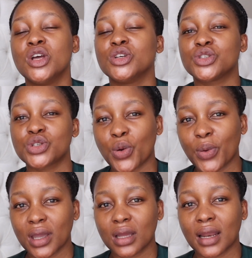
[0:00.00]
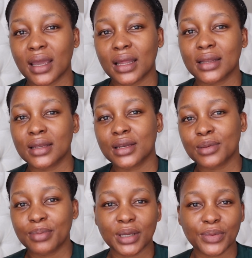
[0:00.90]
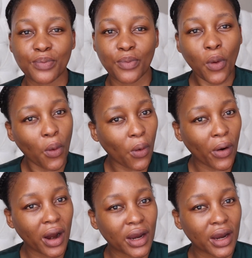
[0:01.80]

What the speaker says: showing like a little bit more,